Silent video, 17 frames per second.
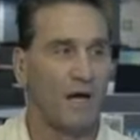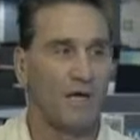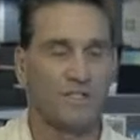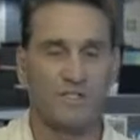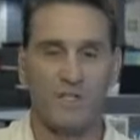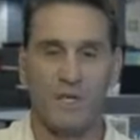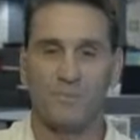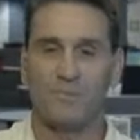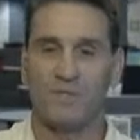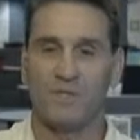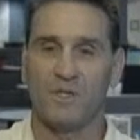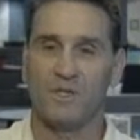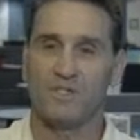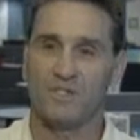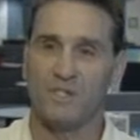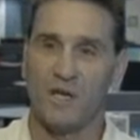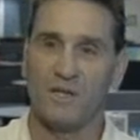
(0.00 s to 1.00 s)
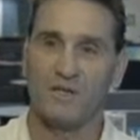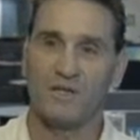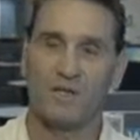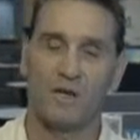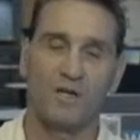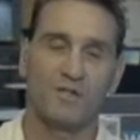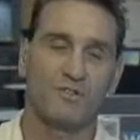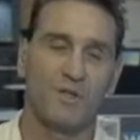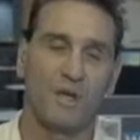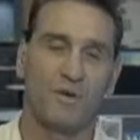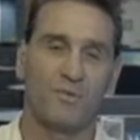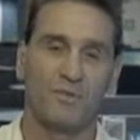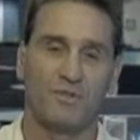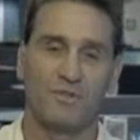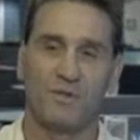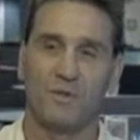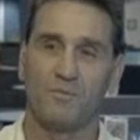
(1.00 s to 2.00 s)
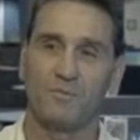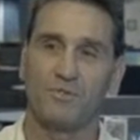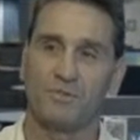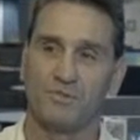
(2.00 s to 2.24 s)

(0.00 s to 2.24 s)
I stepped in, I signed a contract with them